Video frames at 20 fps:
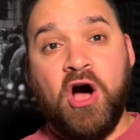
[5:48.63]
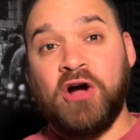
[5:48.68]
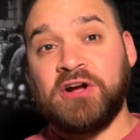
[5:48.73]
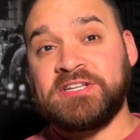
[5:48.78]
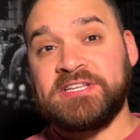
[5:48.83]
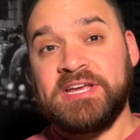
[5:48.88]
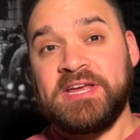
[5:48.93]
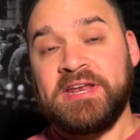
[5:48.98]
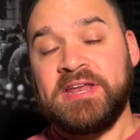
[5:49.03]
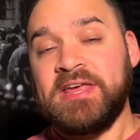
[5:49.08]

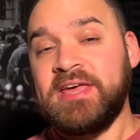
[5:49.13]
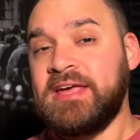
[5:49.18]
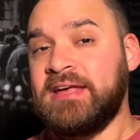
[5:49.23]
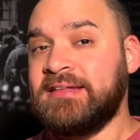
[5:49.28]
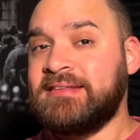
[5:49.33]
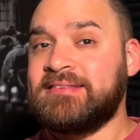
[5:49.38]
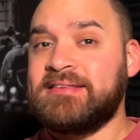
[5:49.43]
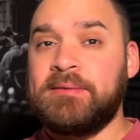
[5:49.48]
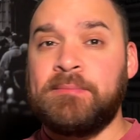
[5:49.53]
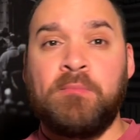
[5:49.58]
Ogden,
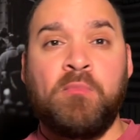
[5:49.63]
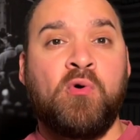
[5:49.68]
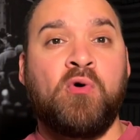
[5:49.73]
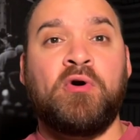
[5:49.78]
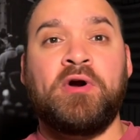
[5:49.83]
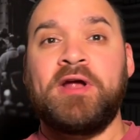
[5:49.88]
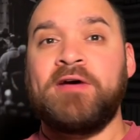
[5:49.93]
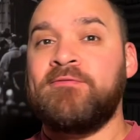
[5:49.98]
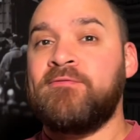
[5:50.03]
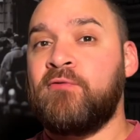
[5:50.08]
it's a
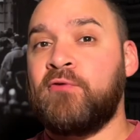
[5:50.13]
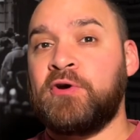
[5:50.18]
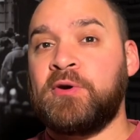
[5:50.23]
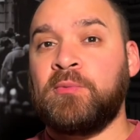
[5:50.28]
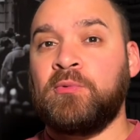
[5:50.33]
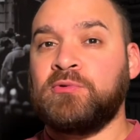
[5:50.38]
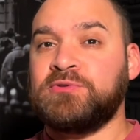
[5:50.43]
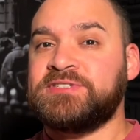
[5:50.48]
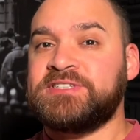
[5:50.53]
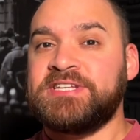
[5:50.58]
more
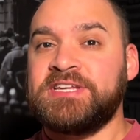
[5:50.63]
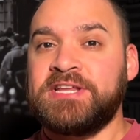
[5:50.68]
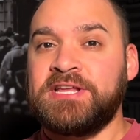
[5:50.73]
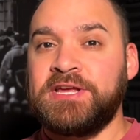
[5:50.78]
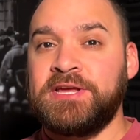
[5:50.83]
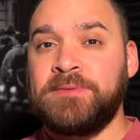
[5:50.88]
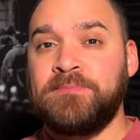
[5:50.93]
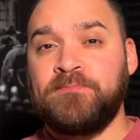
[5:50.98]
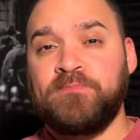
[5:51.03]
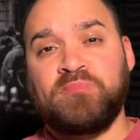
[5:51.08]
affordable
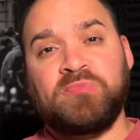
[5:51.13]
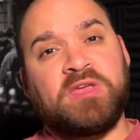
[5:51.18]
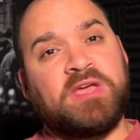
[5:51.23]
city.